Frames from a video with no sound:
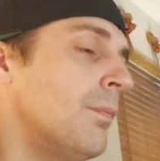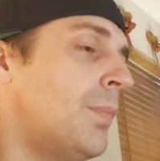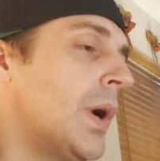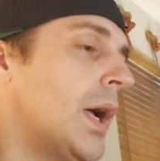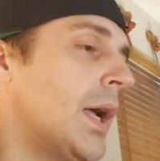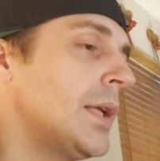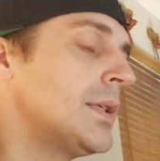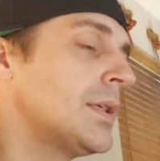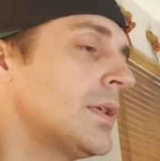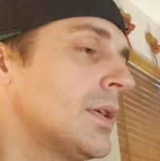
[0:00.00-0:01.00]
But
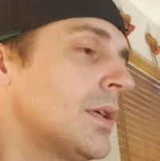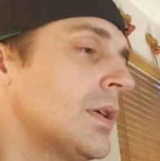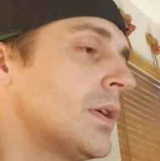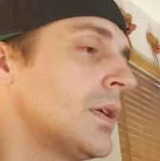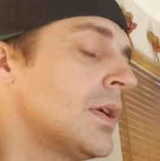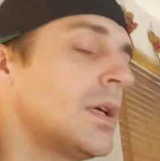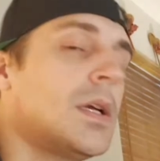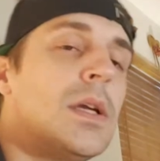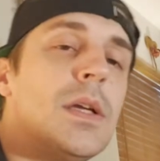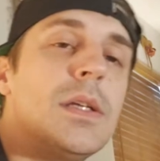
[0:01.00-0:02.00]

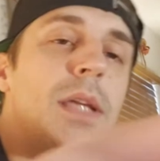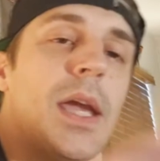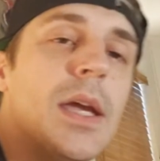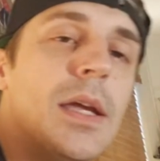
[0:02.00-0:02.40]
yeah,